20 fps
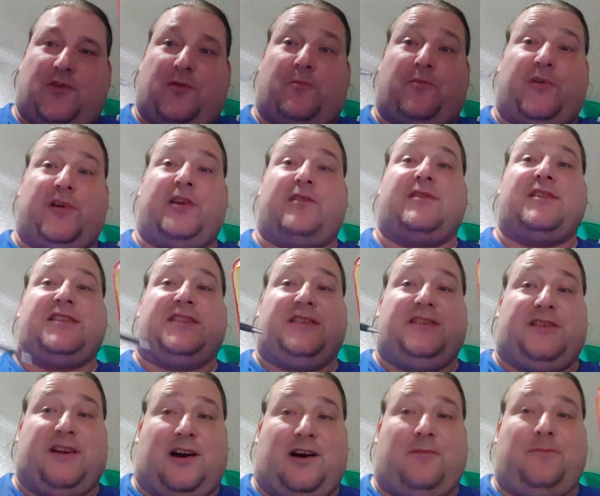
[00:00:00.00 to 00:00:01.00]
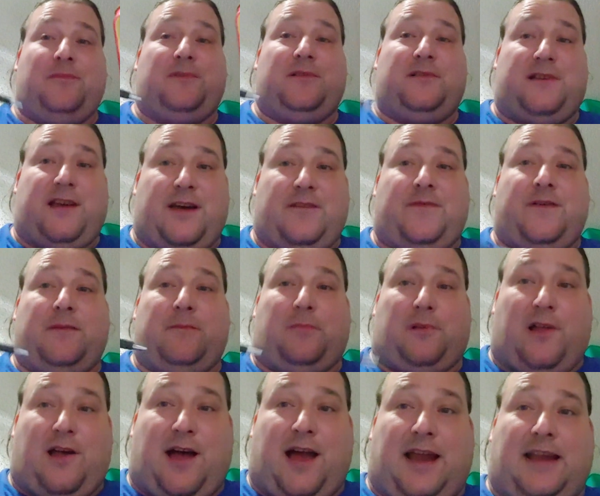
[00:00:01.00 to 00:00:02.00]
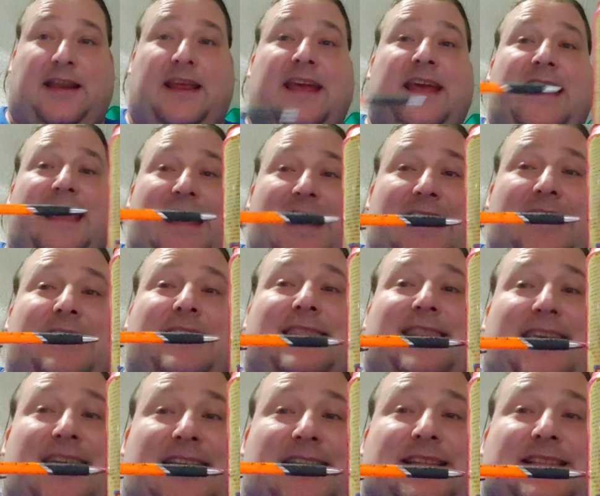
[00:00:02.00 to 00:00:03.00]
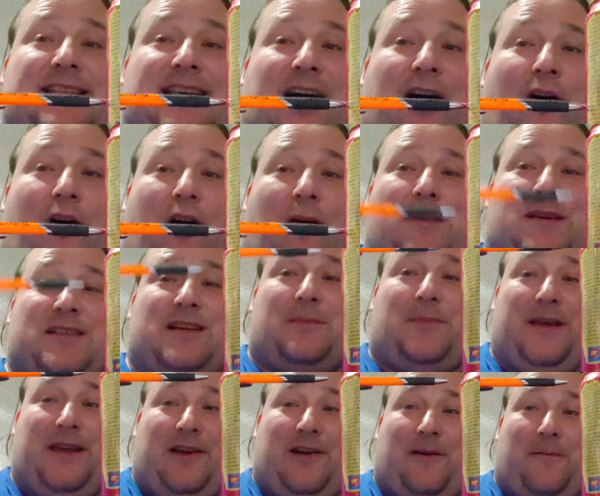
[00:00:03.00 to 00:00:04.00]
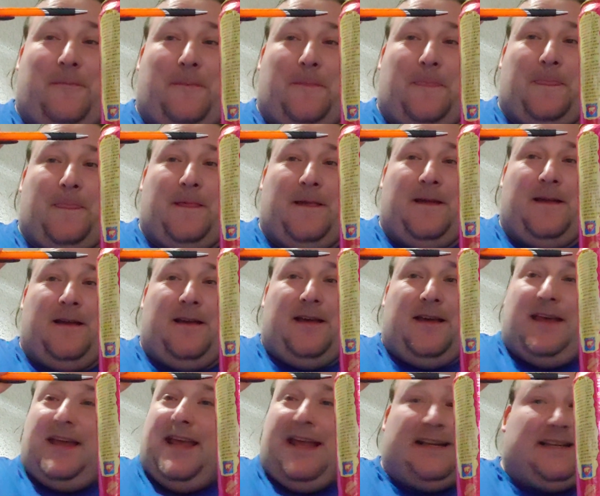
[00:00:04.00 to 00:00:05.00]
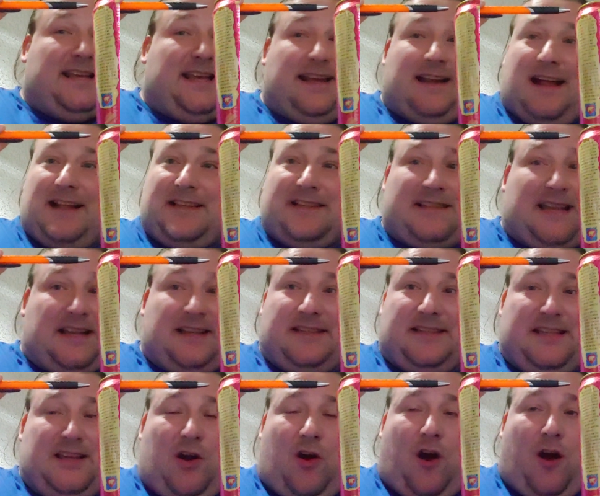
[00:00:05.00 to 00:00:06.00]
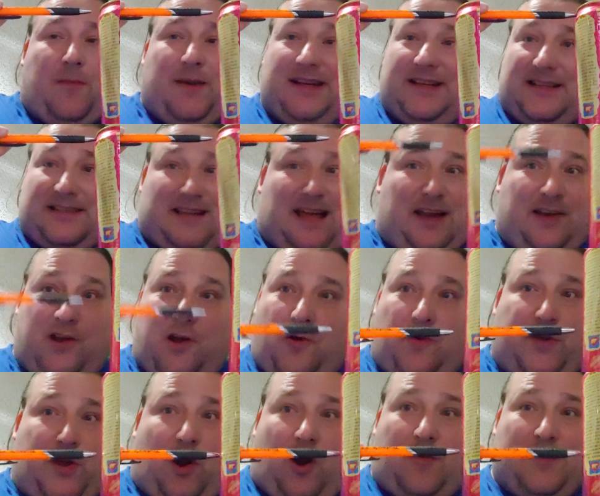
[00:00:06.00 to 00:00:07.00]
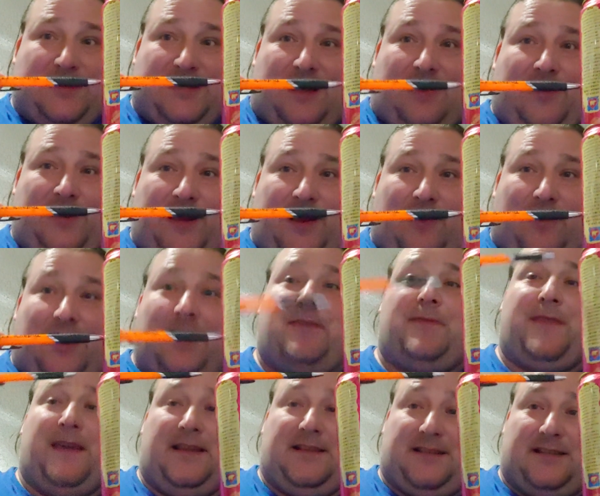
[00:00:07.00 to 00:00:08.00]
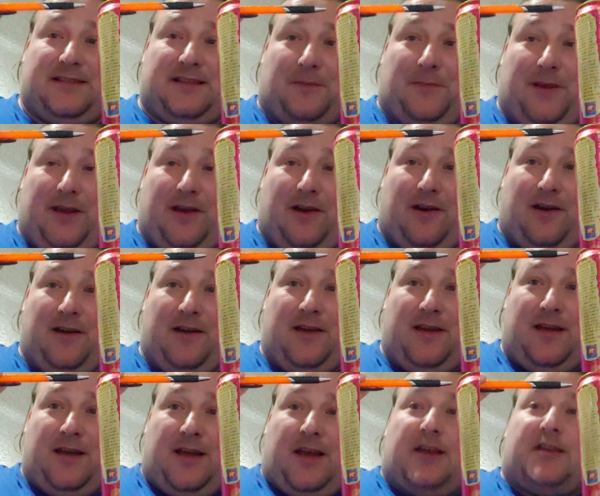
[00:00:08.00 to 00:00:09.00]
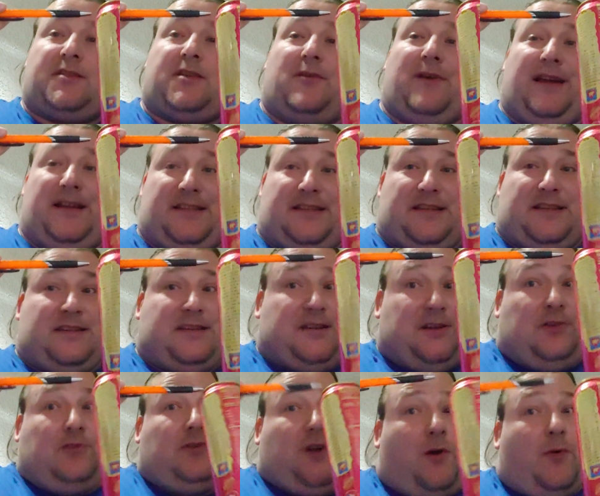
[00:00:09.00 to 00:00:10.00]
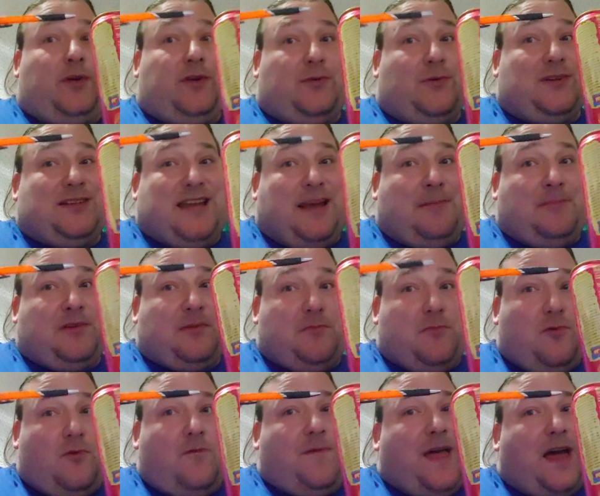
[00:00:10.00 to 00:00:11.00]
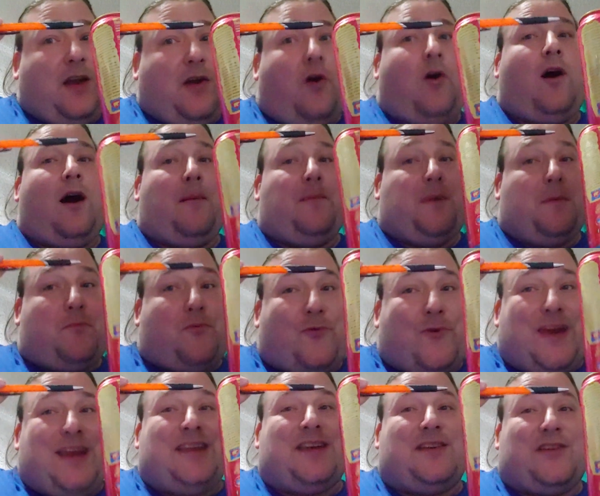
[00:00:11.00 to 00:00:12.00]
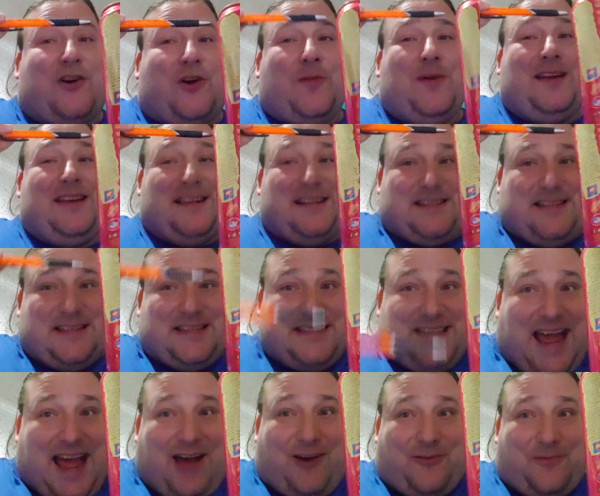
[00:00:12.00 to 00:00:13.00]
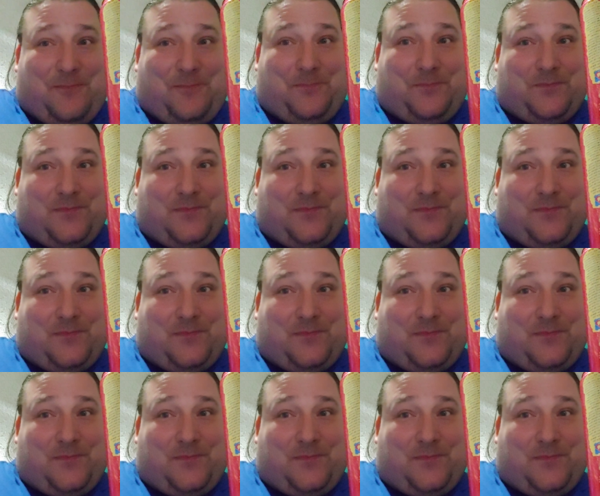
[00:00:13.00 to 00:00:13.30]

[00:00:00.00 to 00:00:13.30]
the printer is dumb, deaf, and blind. It thinks the arm is up here. It cannot sense the arm. It does not know the arm is down here. It thinks it's up here. So it's still going to attempt to move that arm the predetermined distance down,